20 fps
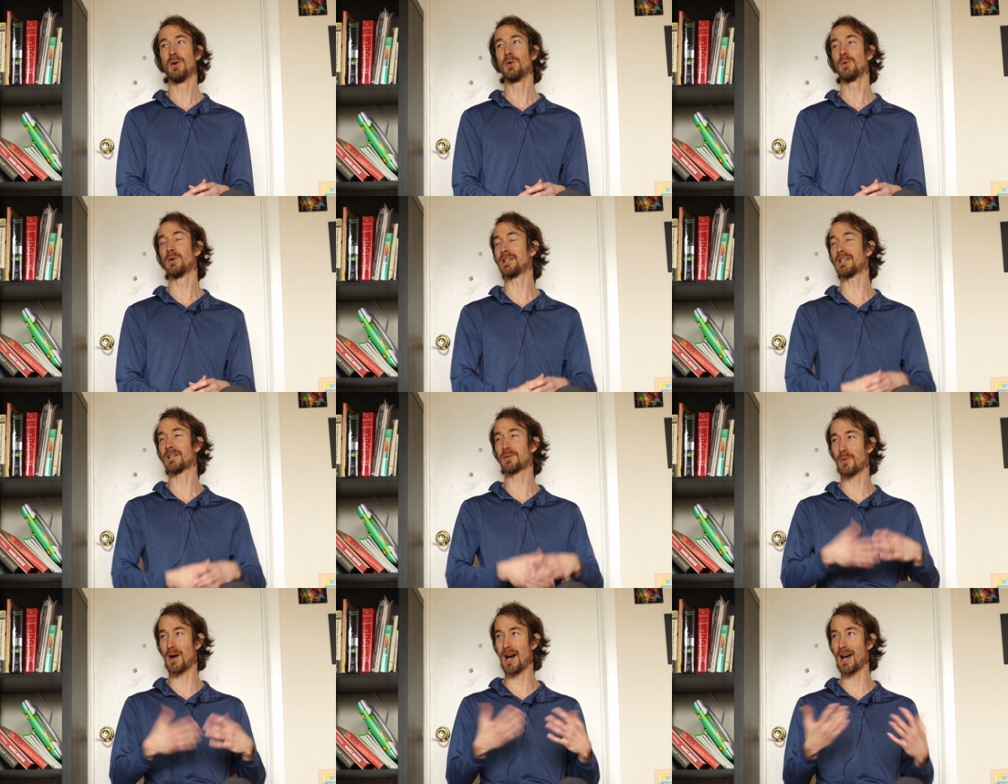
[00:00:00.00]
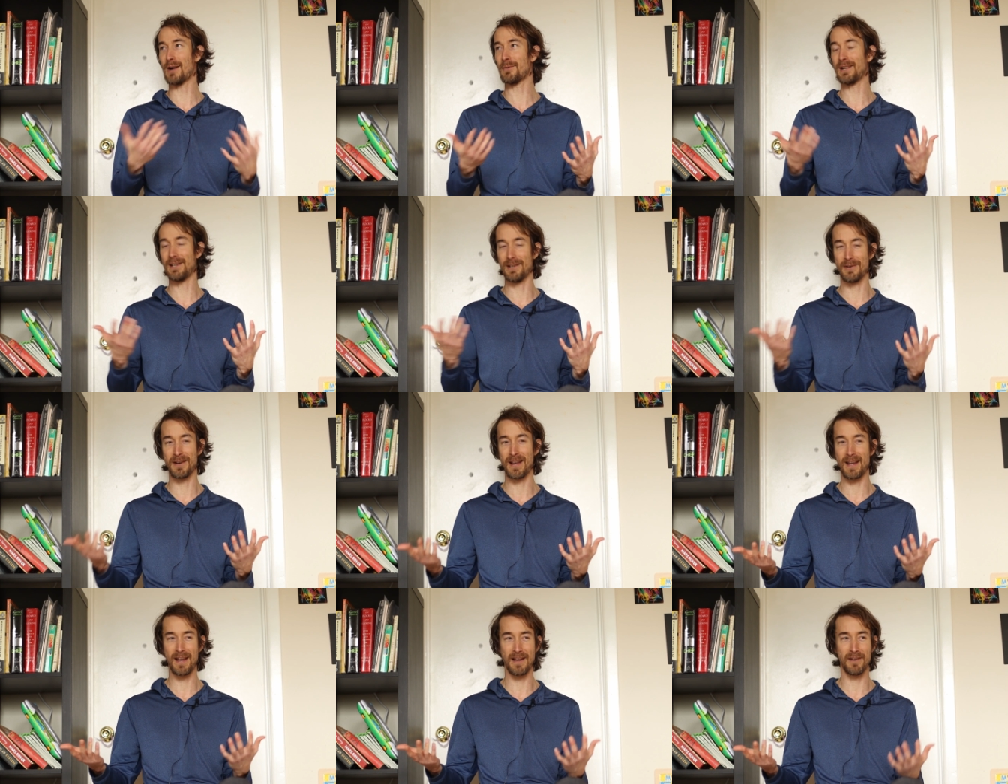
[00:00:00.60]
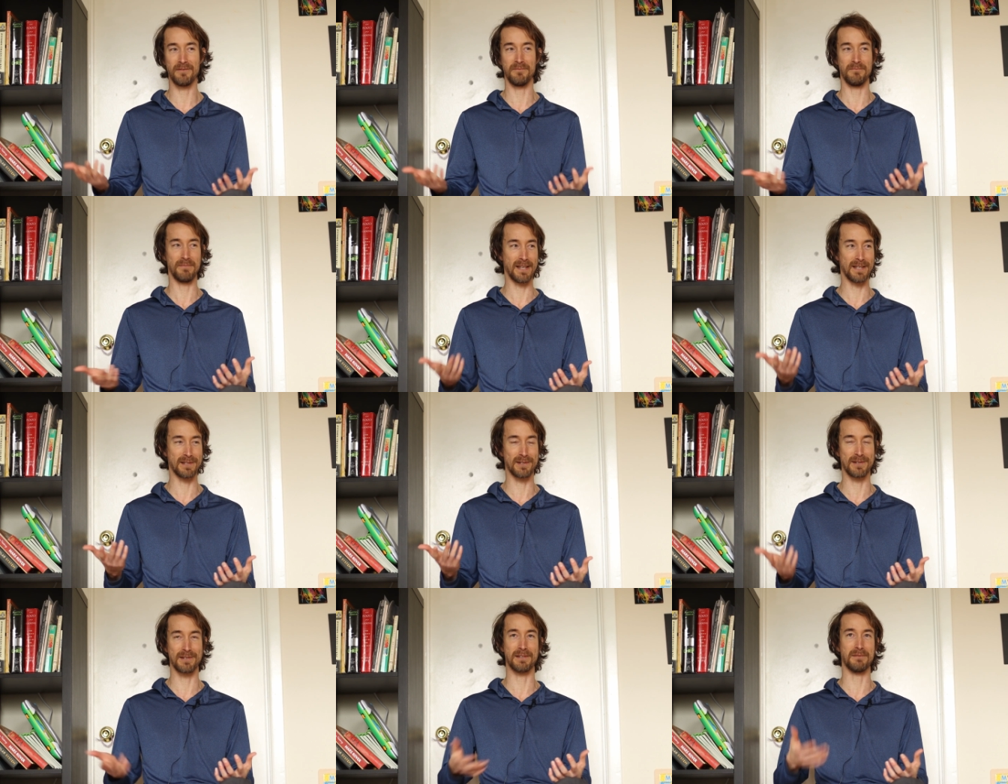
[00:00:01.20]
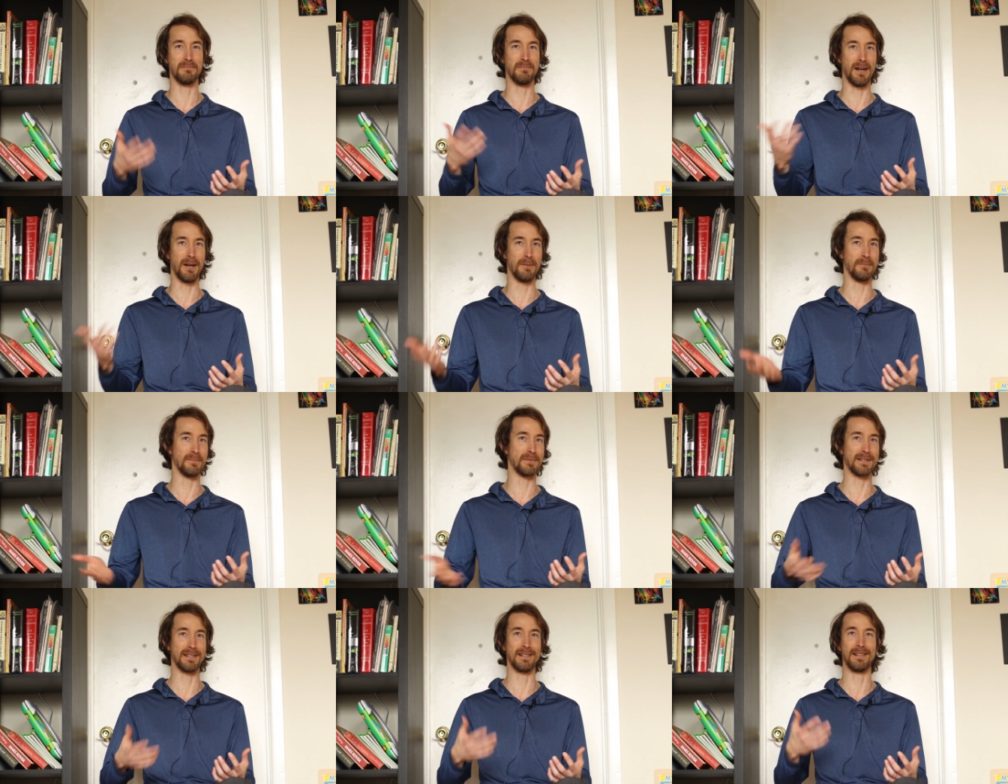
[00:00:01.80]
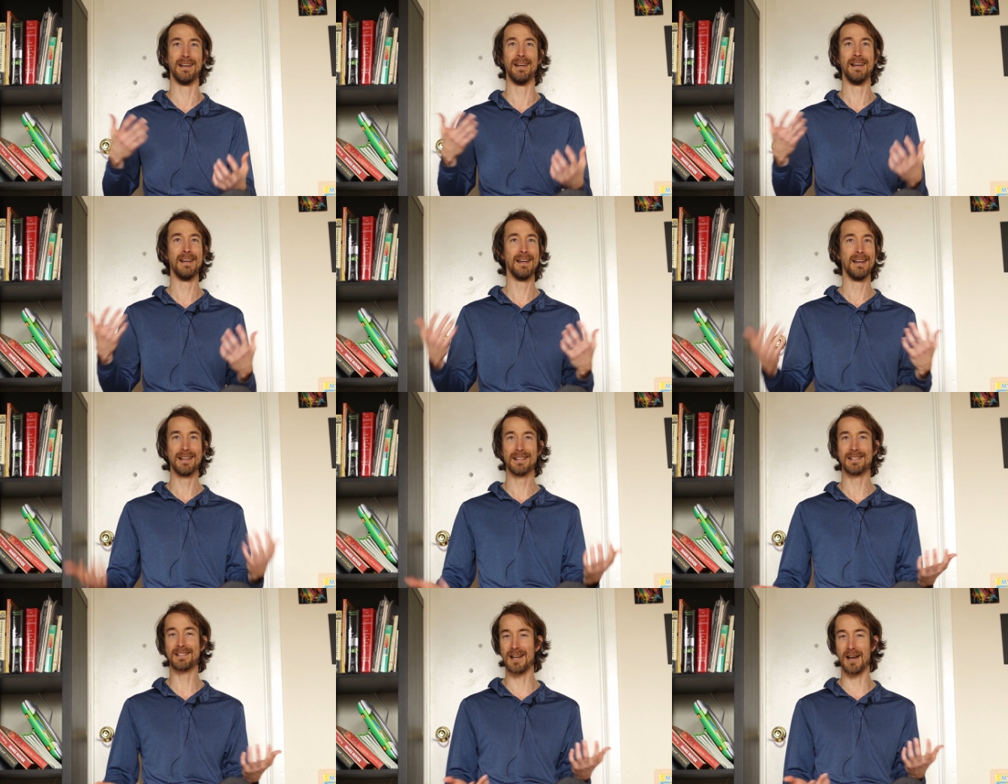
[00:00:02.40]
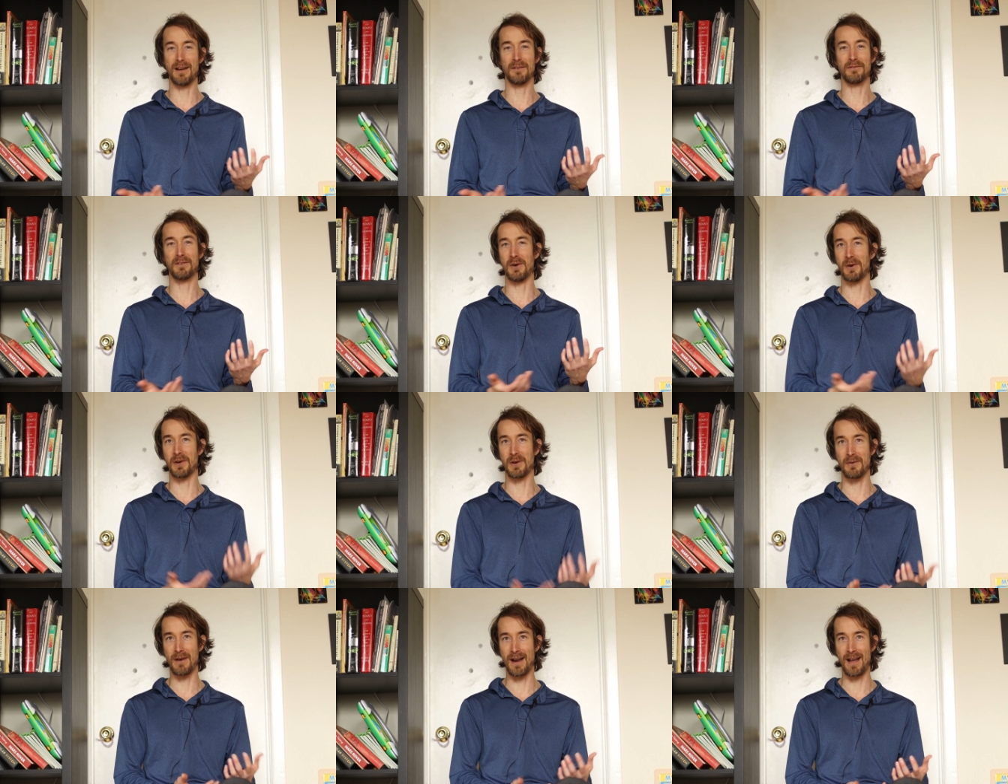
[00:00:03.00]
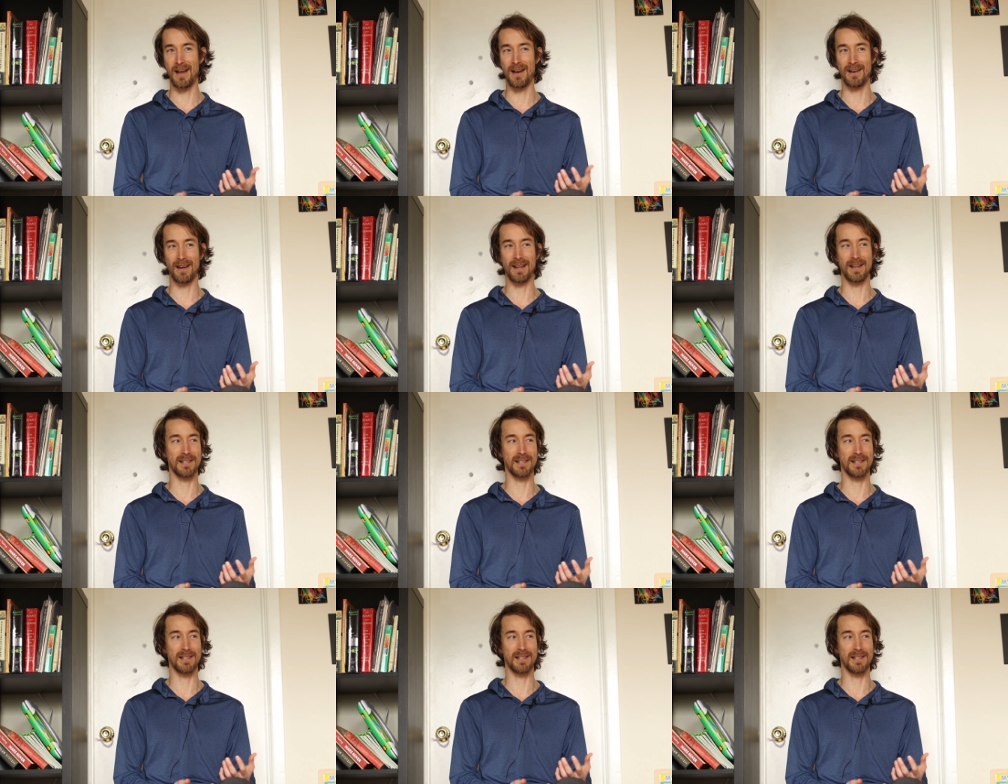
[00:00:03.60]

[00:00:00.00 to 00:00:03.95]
which is why we don't have measles and mumps and stuff going around.